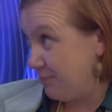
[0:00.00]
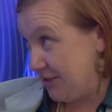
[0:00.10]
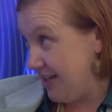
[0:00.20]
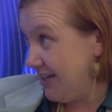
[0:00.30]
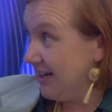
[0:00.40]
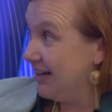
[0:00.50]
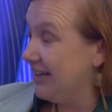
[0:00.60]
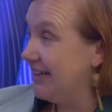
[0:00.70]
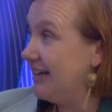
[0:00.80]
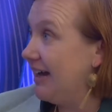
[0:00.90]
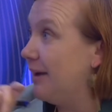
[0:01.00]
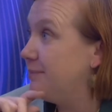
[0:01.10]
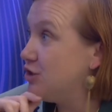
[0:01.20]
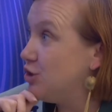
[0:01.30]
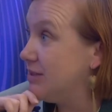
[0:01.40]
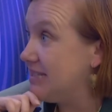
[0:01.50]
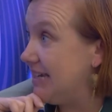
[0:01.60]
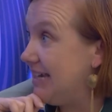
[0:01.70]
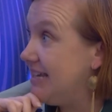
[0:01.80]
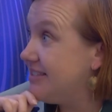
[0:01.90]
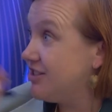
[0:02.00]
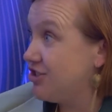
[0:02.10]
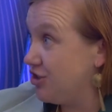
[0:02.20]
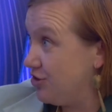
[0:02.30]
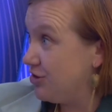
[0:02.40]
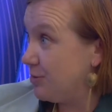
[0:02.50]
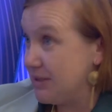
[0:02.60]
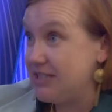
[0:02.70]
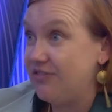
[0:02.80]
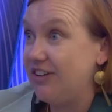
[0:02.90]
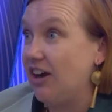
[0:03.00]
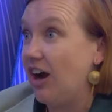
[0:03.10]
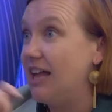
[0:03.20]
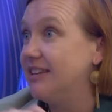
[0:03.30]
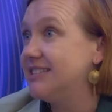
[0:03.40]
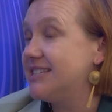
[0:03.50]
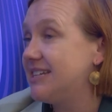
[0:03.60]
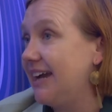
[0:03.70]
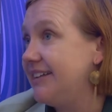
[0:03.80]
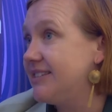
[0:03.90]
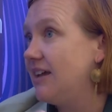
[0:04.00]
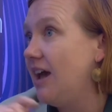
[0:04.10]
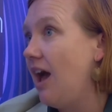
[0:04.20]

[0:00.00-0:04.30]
particularly to its east, to the Pacific Island states.